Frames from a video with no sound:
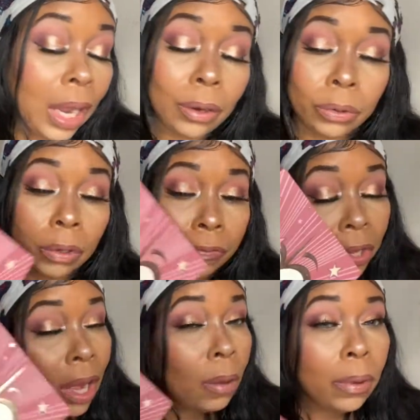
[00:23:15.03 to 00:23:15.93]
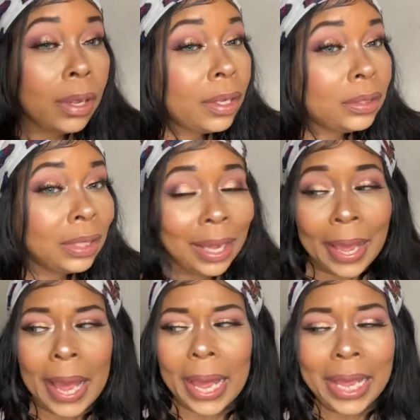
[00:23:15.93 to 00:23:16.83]
I don't know if y'all was.
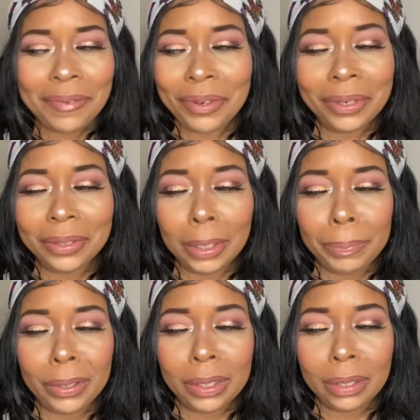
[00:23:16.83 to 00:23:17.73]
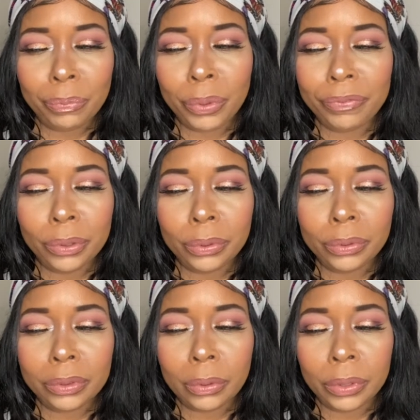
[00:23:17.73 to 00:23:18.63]
I haven't looked up any
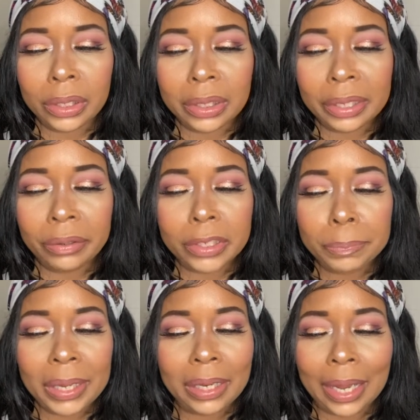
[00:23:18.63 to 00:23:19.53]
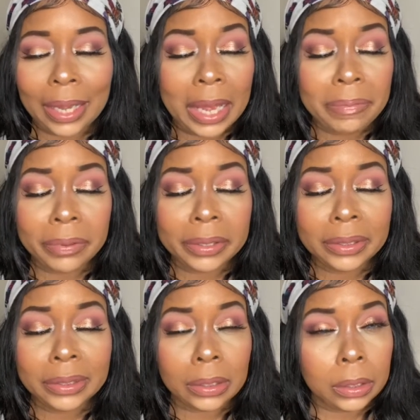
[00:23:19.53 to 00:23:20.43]
reviews or anything on this palette. Like I haven't
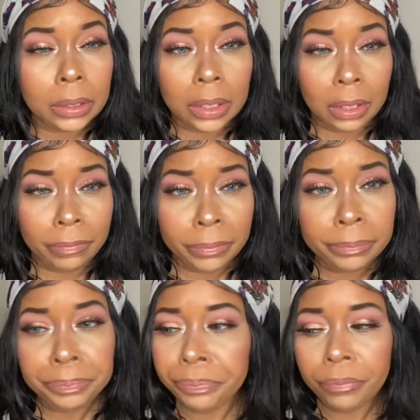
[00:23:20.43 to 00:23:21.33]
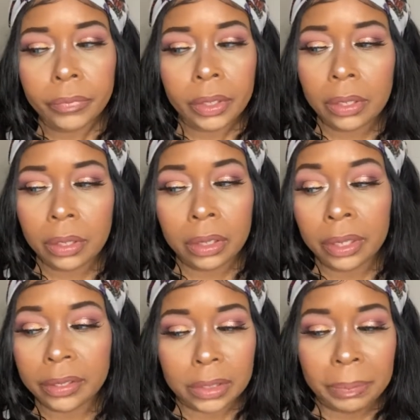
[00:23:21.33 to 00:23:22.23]
looked to see if
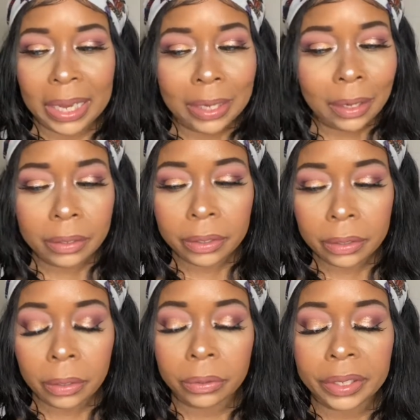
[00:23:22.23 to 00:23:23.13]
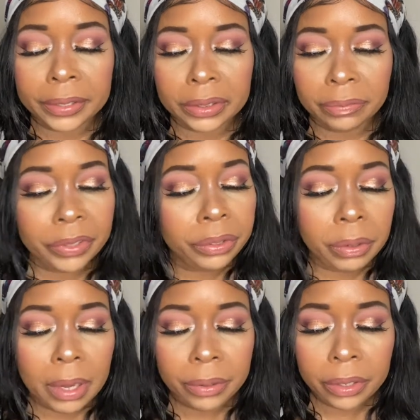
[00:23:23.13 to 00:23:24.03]
there's a palette out here or there's a
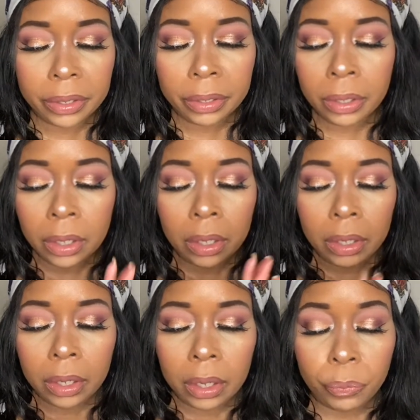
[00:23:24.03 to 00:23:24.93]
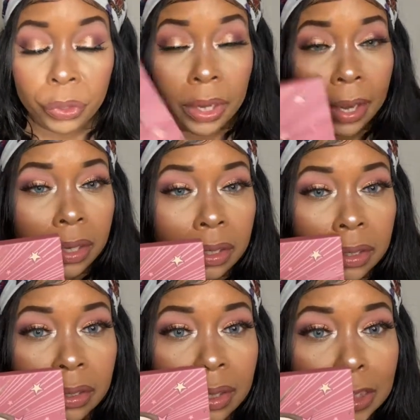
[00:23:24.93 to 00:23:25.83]
video out here
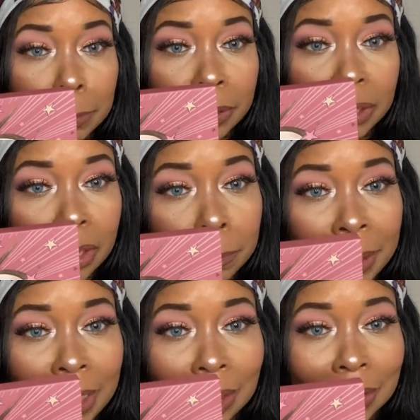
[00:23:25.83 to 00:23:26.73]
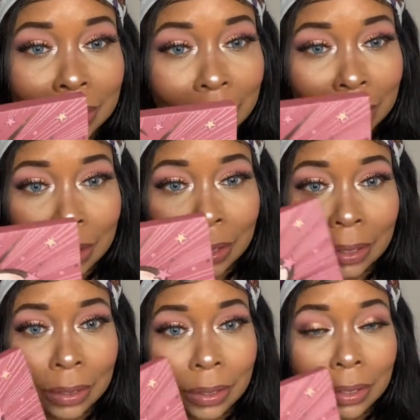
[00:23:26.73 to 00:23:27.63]
regarding this particular palette, the
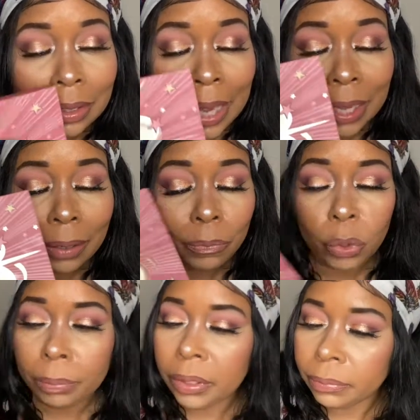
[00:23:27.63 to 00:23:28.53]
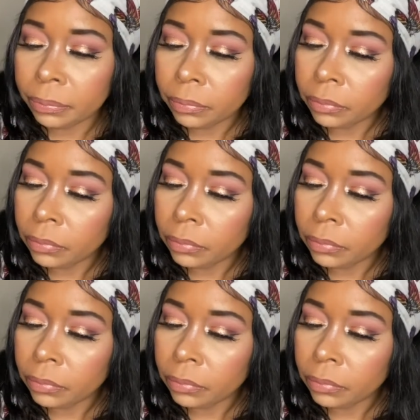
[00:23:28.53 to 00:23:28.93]
CIANTE London I Am Woman.